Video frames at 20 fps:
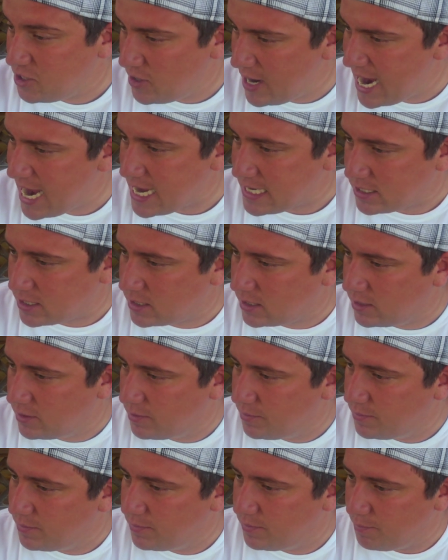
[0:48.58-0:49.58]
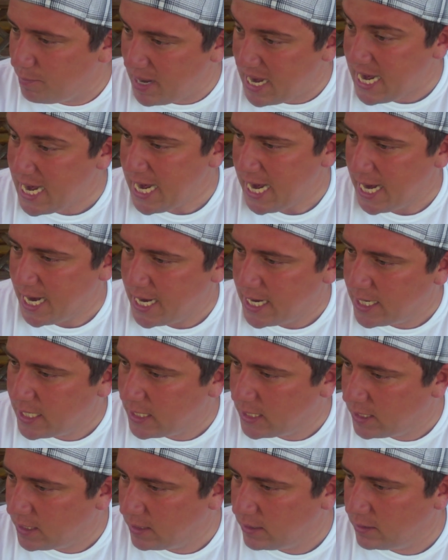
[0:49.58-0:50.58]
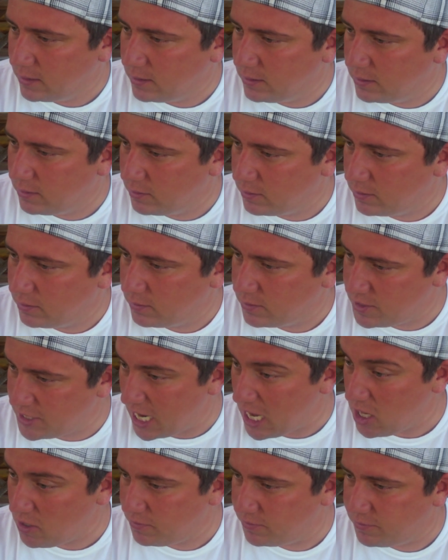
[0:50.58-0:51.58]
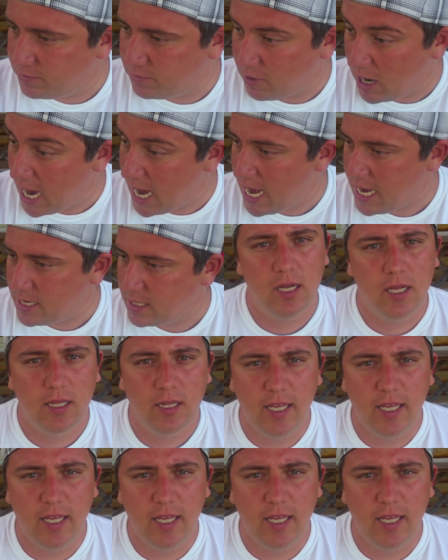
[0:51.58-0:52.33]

you asked. Me? Self, Ryan?